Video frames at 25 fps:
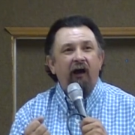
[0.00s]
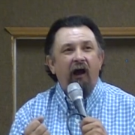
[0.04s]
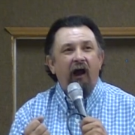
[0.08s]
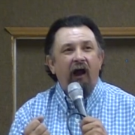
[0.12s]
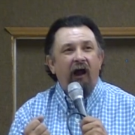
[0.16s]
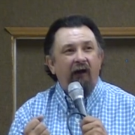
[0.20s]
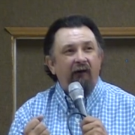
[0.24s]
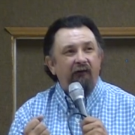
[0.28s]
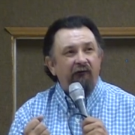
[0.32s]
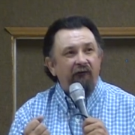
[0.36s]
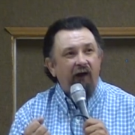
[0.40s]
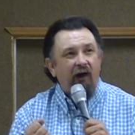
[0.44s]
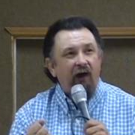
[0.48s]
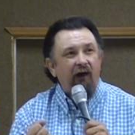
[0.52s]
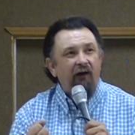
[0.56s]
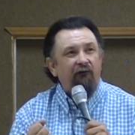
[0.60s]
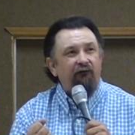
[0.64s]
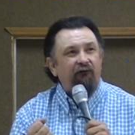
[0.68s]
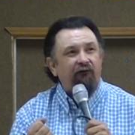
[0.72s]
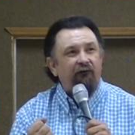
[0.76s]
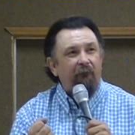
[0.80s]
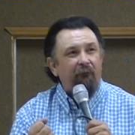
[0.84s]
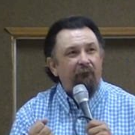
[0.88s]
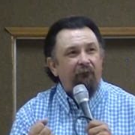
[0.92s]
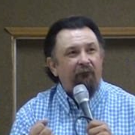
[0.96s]
and
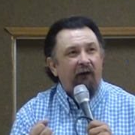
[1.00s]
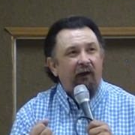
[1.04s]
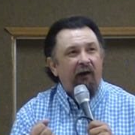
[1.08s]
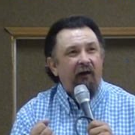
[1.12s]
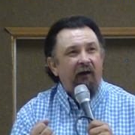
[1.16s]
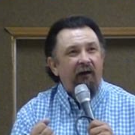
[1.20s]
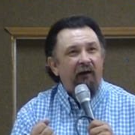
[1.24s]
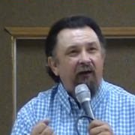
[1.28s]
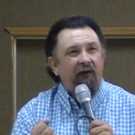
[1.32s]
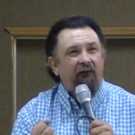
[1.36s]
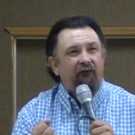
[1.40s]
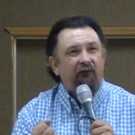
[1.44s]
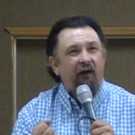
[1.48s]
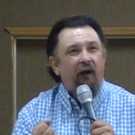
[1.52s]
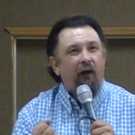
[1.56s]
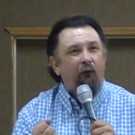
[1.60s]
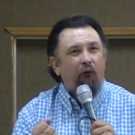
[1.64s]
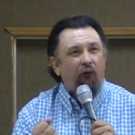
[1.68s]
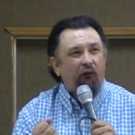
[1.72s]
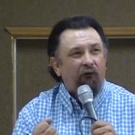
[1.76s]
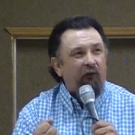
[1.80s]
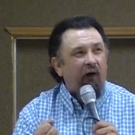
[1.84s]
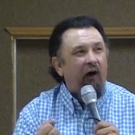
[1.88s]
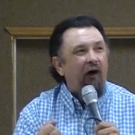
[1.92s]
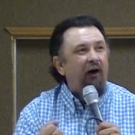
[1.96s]
done some things that
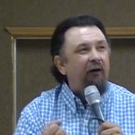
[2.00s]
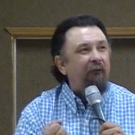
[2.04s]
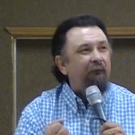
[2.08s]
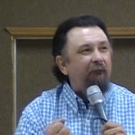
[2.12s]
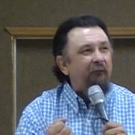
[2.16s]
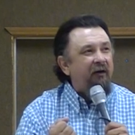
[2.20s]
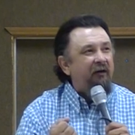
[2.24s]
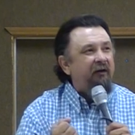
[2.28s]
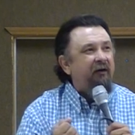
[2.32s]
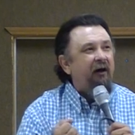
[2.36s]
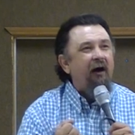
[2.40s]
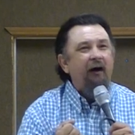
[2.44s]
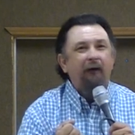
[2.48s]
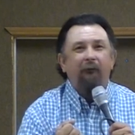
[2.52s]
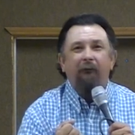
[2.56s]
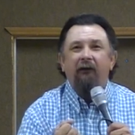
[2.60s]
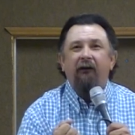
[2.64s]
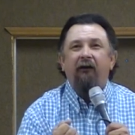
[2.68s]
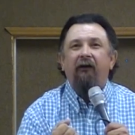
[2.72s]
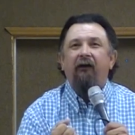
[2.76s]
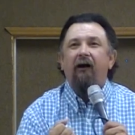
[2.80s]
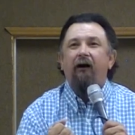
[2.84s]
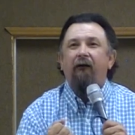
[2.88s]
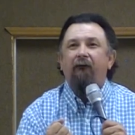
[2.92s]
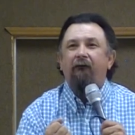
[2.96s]
was
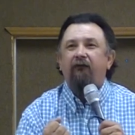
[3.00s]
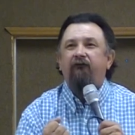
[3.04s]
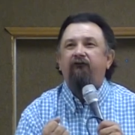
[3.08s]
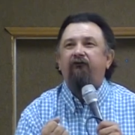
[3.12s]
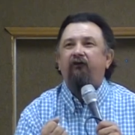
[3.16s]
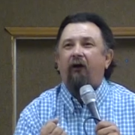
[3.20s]
unbecoming of a